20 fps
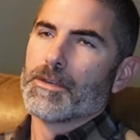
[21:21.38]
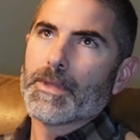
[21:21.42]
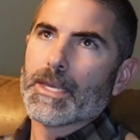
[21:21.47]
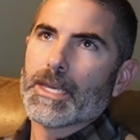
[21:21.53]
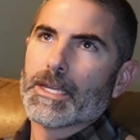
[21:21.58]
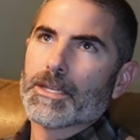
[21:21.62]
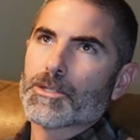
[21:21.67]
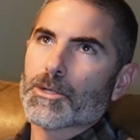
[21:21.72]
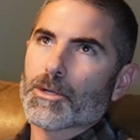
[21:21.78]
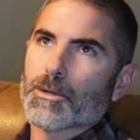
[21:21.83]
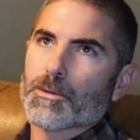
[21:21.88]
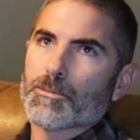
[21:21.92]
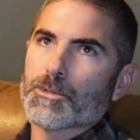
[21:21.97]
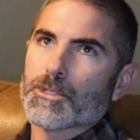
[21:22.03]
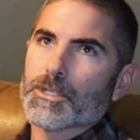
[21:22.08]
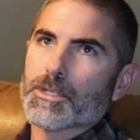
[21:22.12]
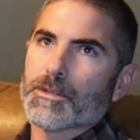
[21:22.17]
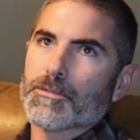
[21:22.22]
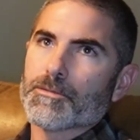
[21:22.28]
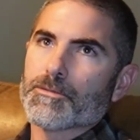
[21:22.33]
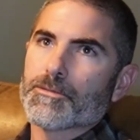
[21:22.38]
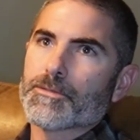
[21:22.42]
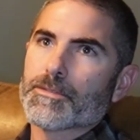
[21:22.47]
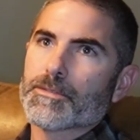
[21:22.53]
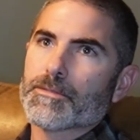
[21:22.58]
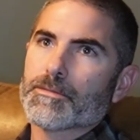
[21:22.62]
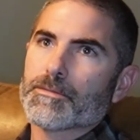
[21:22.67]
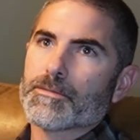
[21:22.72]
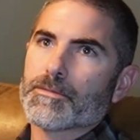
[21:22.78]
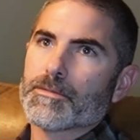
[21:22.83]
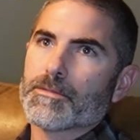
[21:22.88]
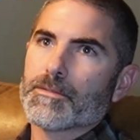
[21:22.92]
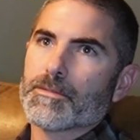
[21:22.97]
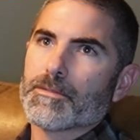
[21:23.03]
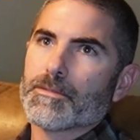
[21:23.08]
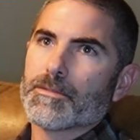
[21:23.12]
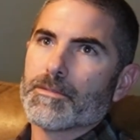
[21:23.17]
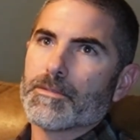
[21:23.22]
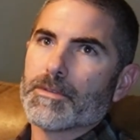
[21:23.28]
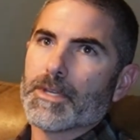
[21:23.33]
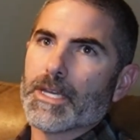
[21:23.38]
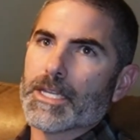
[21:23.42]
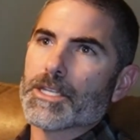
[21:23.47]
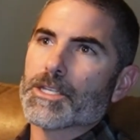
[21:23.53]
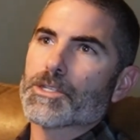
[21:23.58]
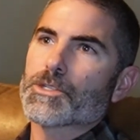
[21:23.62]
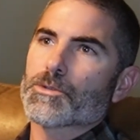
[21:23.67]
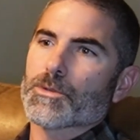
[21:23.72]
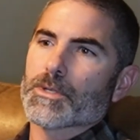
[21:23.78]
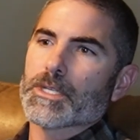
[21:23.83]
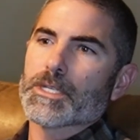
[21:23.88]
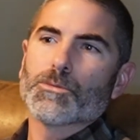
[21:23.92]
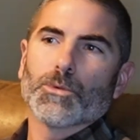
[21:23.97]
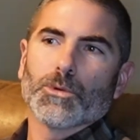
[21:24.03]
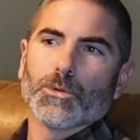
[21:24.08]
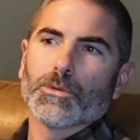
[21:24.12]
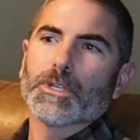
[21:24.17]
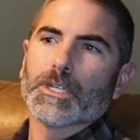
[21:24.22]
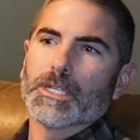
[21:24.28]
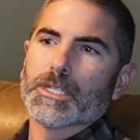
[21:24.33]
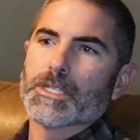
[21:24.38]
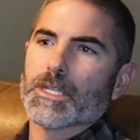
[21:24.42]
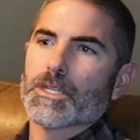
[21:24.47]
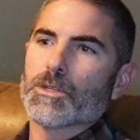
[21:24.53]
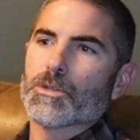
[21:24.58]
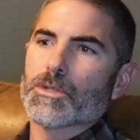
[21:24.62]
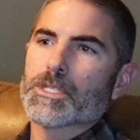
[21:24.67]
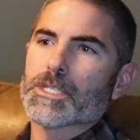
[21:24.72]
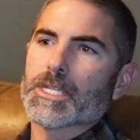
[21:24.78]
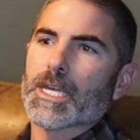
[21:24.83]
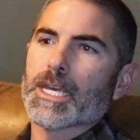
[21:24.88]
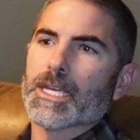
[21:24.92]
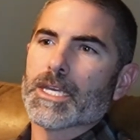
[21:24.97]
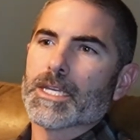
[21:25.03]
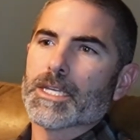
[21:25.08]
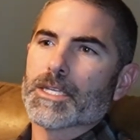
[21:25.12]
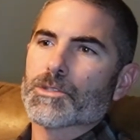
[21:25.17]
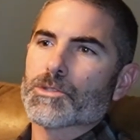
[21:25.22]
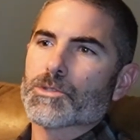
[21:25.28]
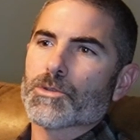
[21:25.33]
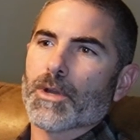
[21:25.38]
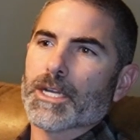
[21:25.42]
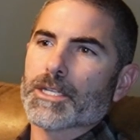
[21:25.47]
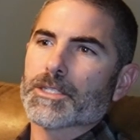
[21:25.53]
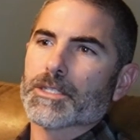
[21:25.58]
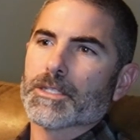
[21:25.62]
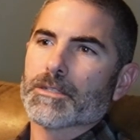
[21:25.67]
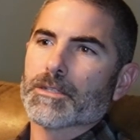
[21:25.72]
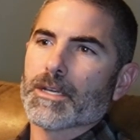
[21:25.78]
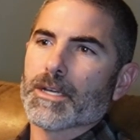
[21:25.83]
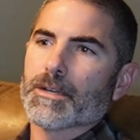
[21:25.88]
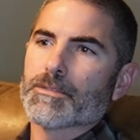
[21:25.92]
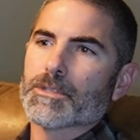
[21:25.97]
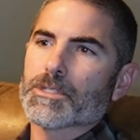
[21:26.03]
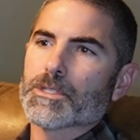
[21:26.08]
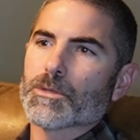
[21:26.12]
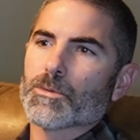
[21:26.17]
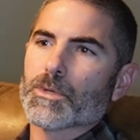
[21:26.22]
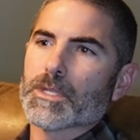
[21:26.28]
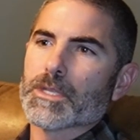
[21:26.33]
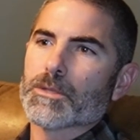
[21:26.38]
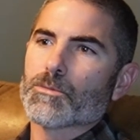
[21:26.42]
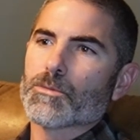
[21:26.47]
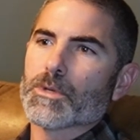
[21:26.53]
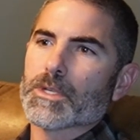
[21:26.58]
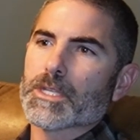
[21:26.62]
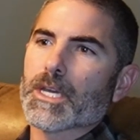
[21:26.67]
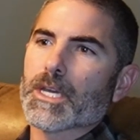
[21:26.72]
In terms of industry, we'll continue to stay in construction, obviously with